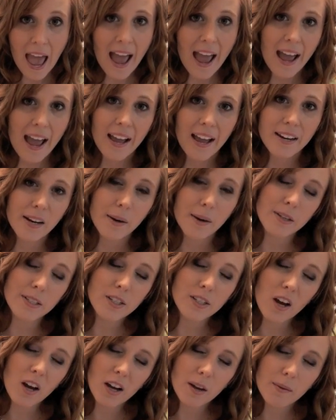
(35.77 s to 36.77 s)
and I'm going to
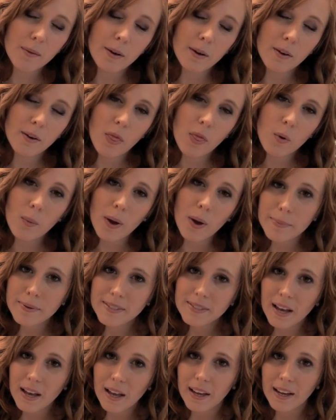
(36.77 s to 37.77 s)
talk about the
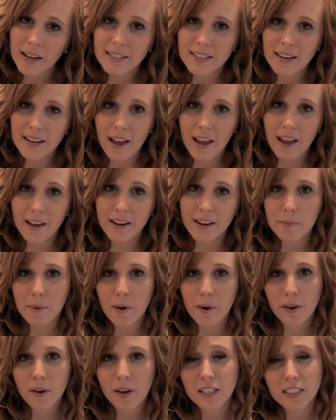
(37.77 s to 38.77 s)
website and
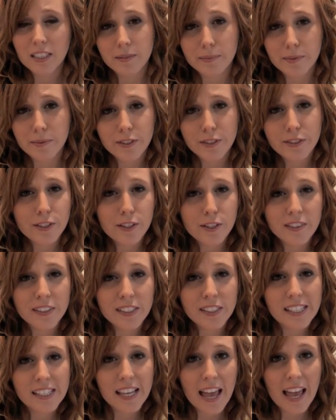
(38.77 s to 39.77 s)
about customer
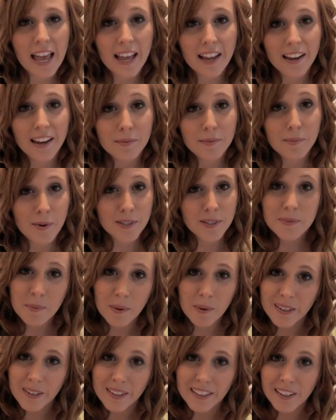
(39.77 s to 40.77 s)
service and most
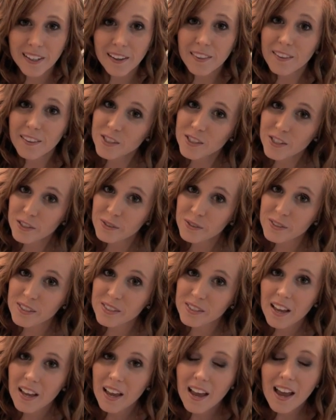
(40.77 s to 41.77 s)
importantly the
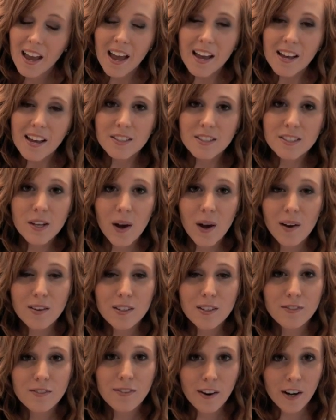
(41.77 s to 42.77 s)
shoes. So I
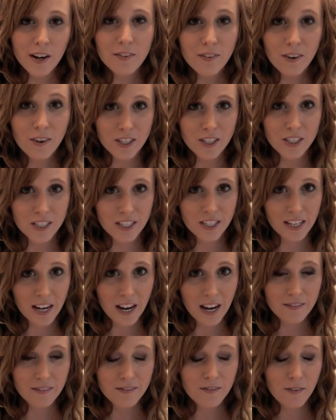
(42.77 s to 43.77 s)
was very fortunate
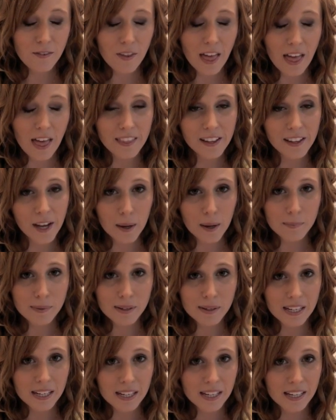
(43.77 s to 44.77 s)
enough that the
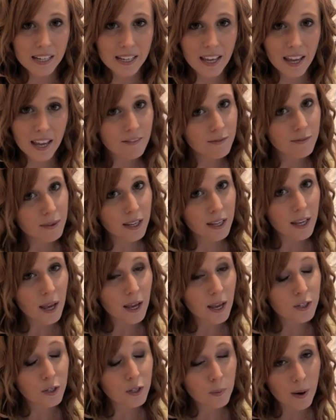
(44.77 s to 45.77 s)
company gave
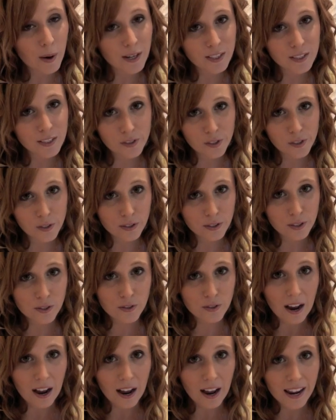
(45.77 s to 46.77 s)
me 2 pairs of shoes to
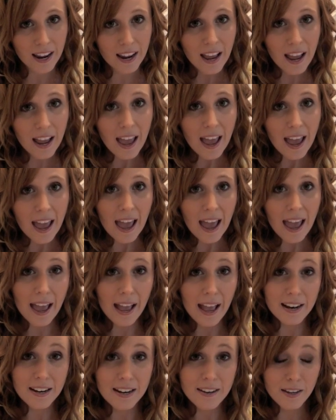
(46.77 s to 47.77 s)
try,
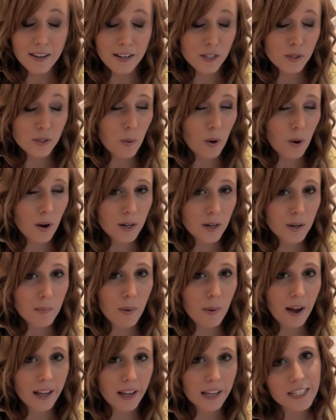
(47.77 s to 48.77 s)
and they just wanted
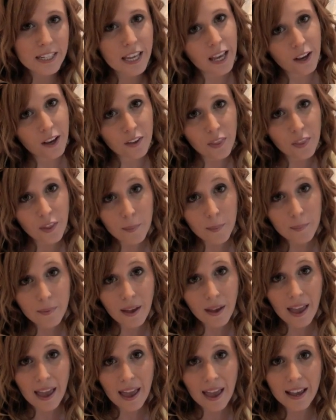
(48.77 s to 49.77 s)
my take on them
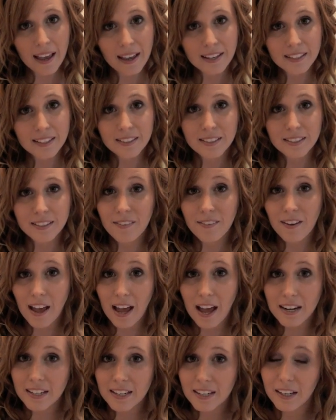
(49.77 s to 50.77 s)
and if I
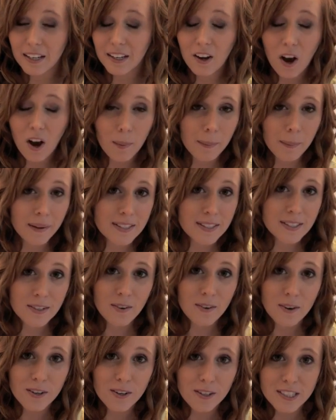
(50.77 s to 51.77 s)
had any comments
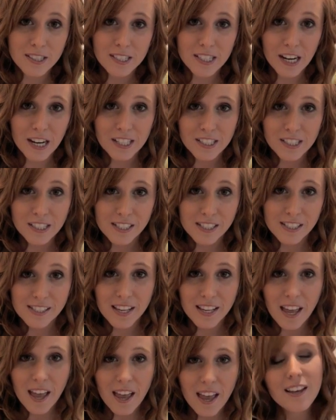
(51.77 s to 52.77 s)
or
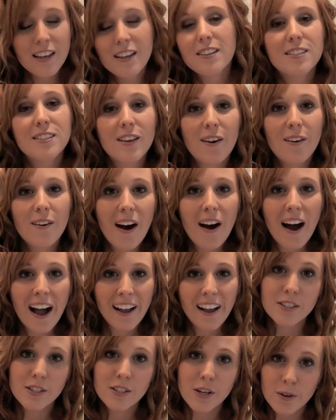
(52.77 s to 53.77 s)
suggestions. So
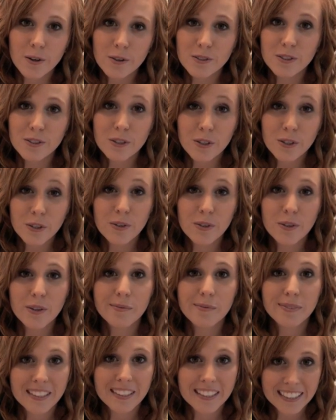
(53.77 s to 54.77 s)
I chose
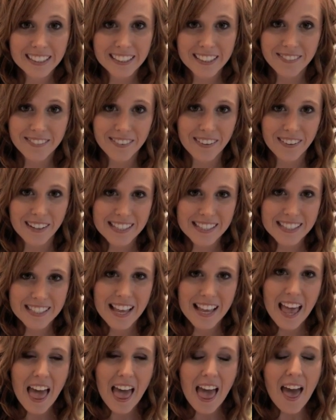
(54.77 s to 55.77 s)
2 completely
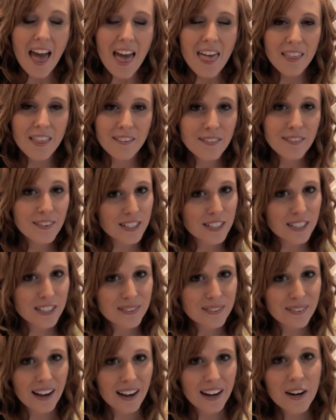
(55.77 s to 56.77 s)
different ones. The
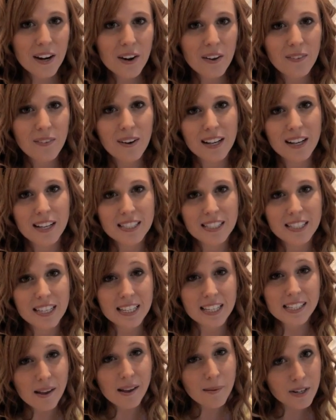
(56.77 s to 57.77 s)
first one was
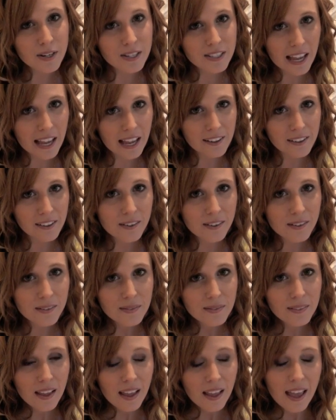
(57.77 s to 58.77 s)
a summer sandal,
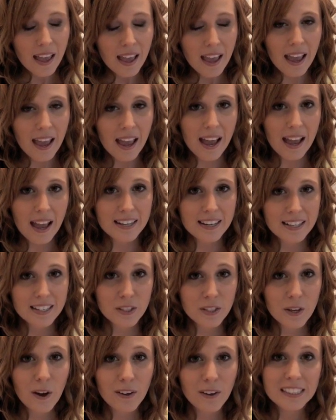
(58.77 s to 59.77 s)
and
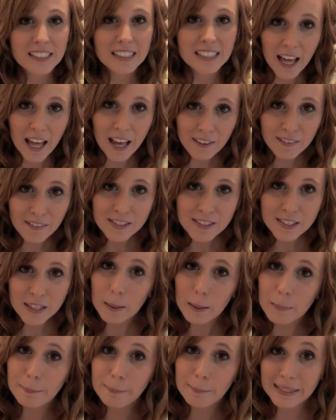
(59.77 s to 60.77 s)
it's called You're
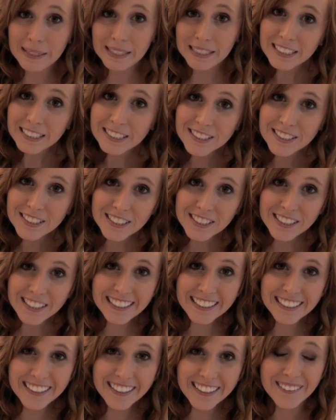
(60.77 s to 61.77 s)
Such a Beach,
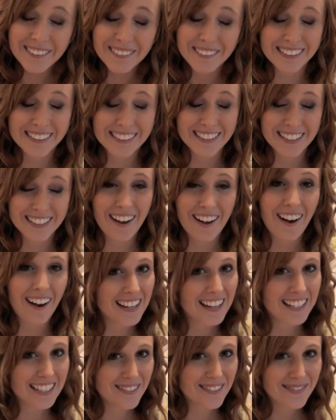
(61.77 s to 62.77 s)
which is an
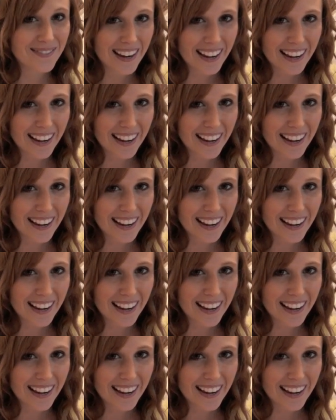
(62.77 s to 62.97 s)
awesome